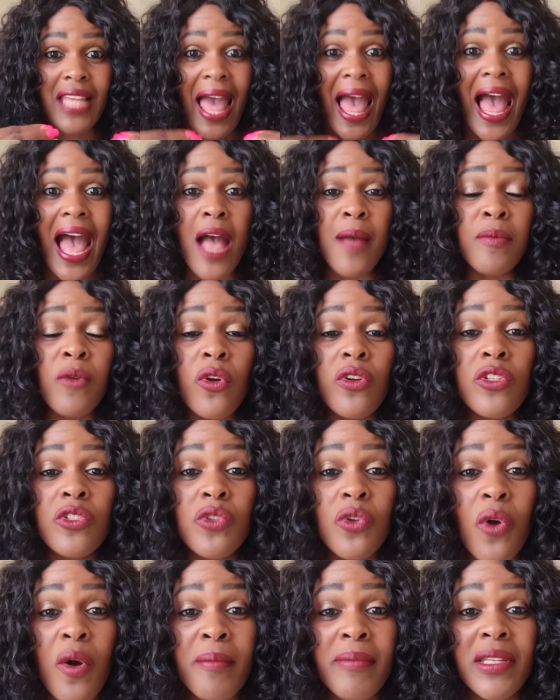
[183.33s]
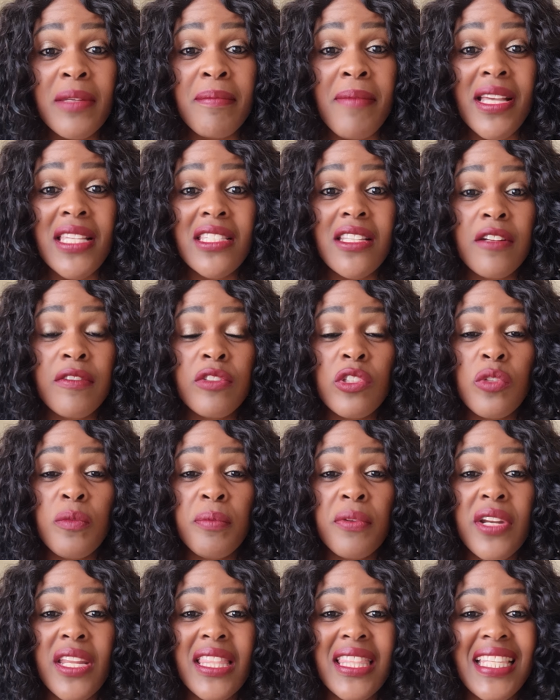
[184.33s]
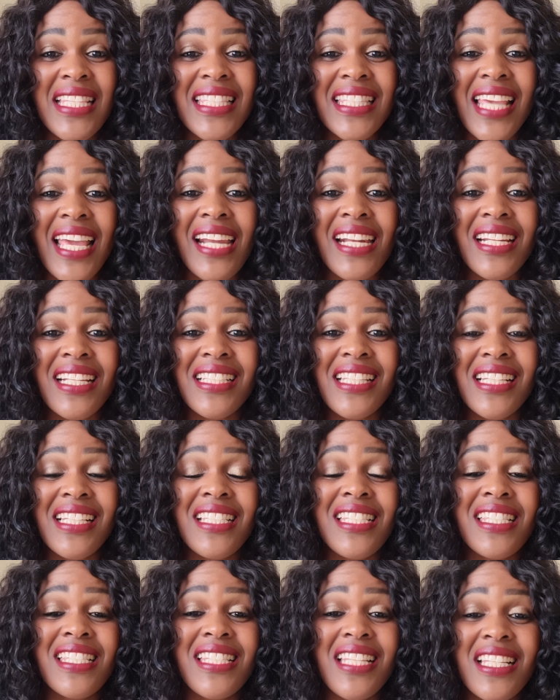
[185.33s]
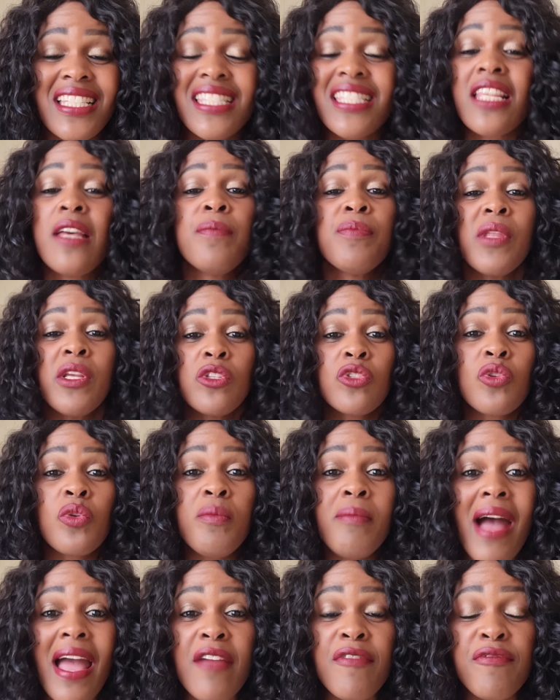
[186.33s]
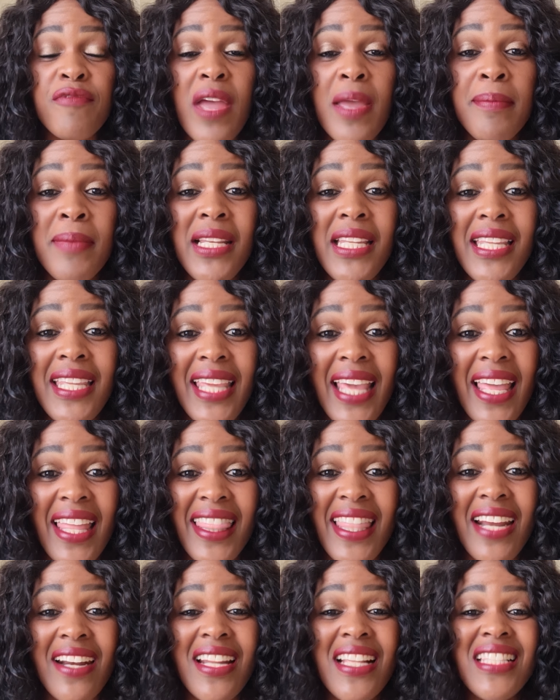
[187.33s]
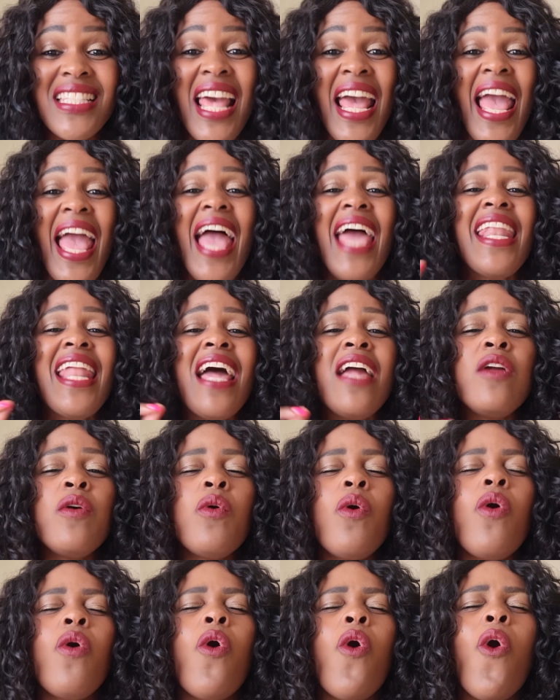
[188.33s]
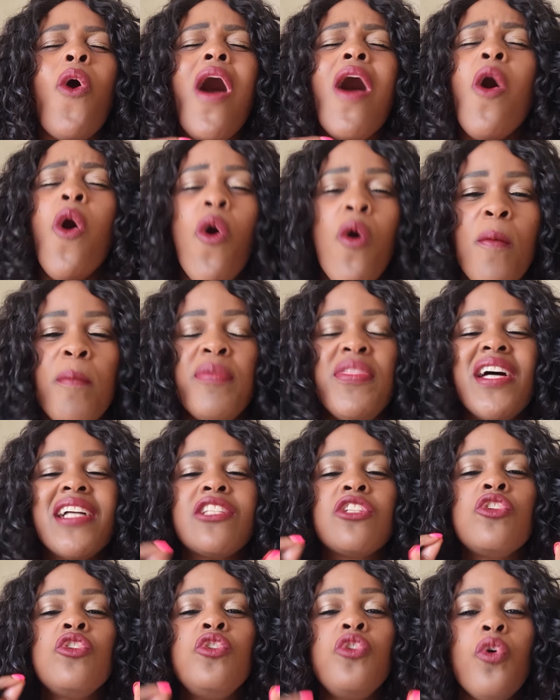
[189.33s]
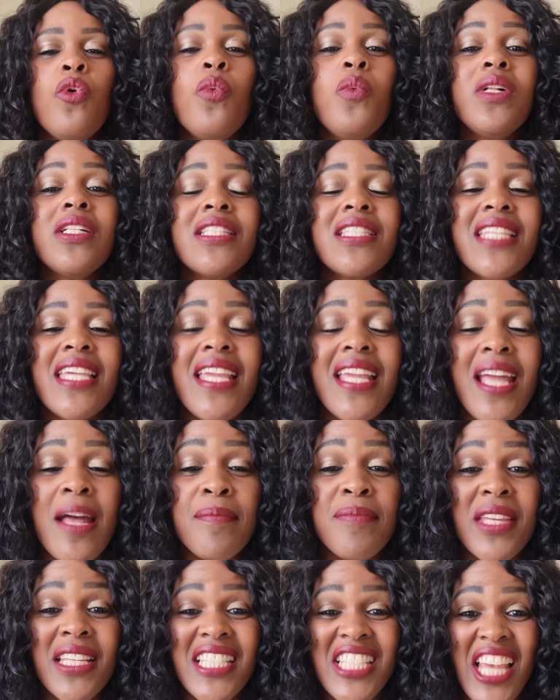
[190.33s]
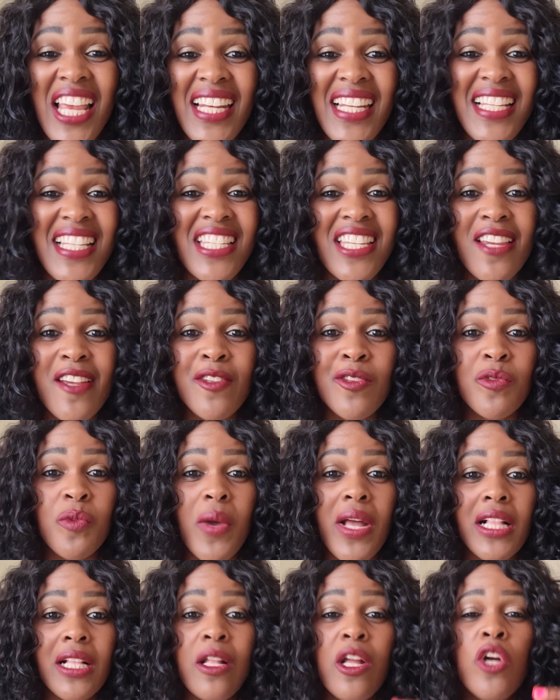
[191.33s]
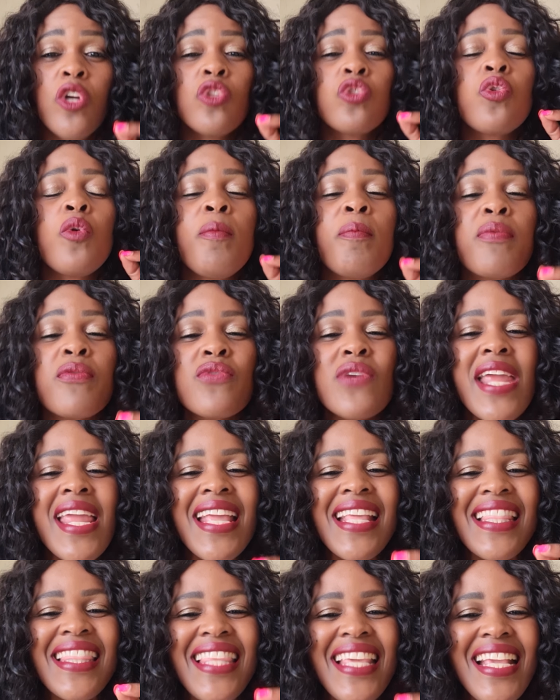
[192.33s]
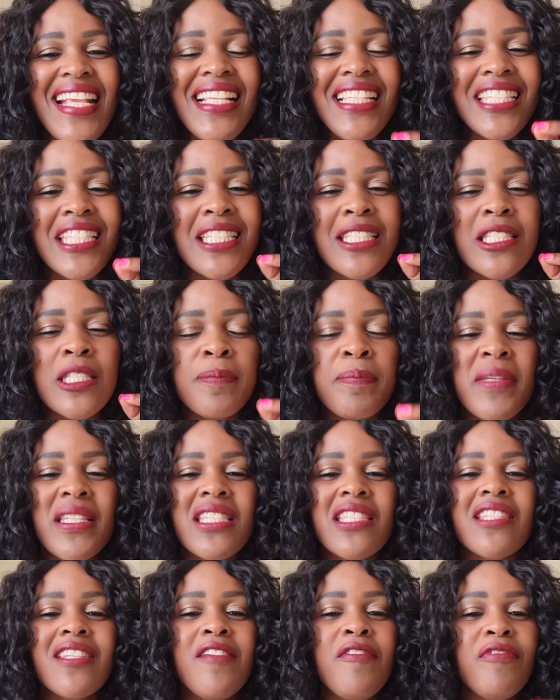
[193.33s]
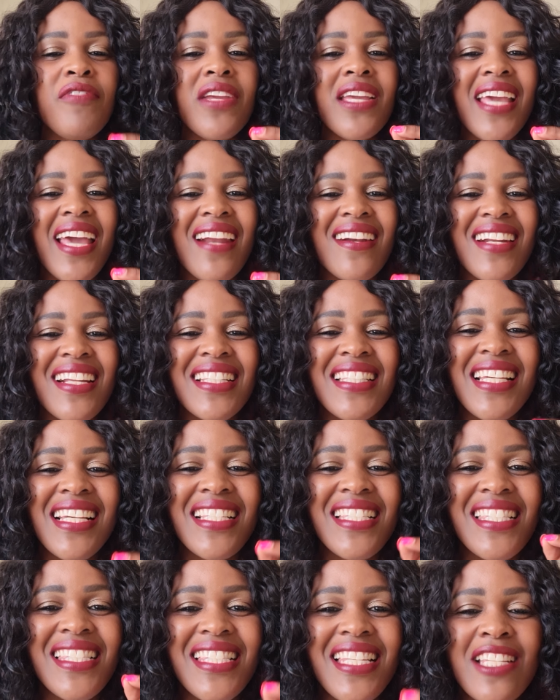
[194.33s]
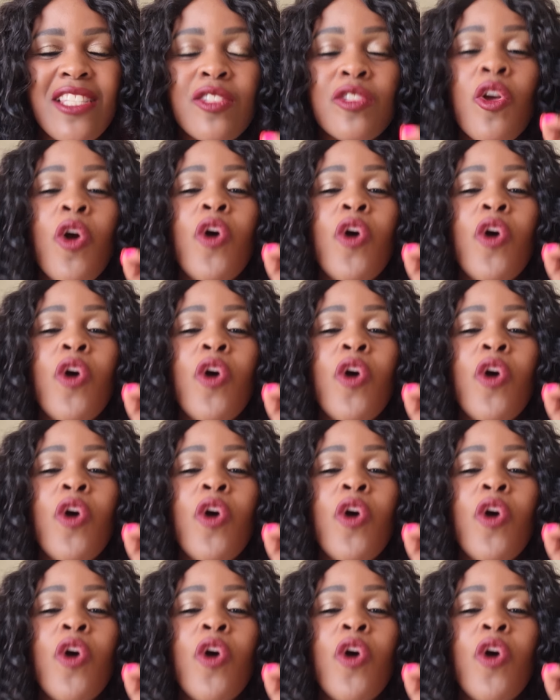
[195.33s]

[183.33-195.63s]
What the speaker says: I'm going to commit myself to bring these characteristics to my family gatherings, and I hope that you will take up the challenge as well to bring these specific characteristics